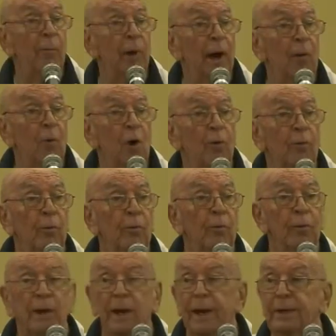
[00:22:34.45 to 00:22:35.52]
but I won't
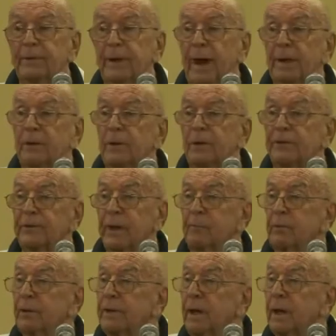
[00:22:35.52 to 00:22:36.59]
relate that because that
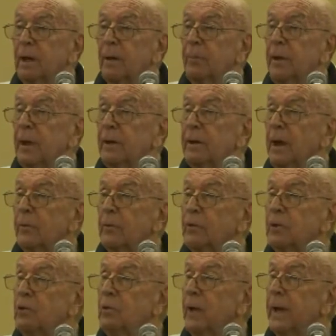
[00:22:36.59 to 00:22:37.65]
would take about another
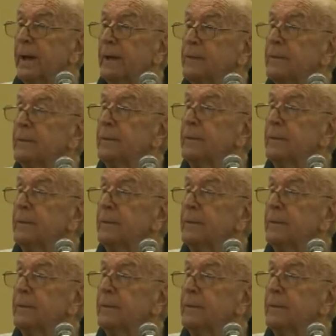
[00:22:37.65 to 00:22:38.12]
2 days.